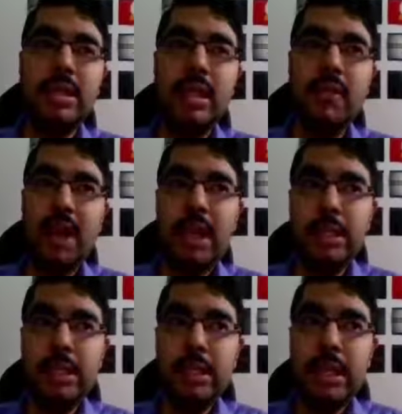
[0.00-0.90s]
wines,
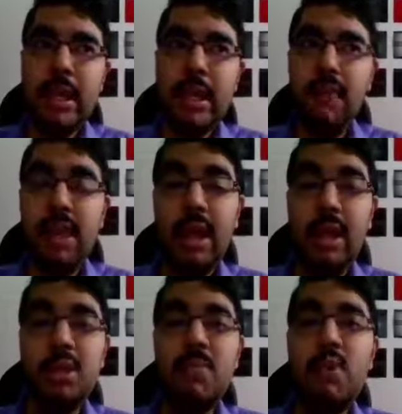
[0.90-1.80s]
when they consume
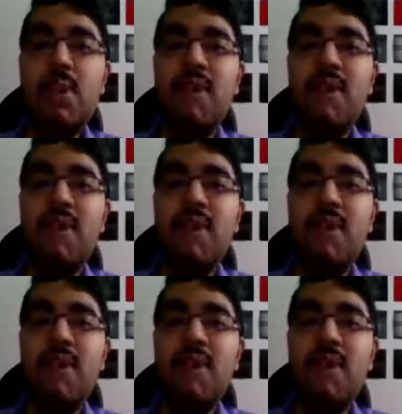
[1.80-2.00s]
more of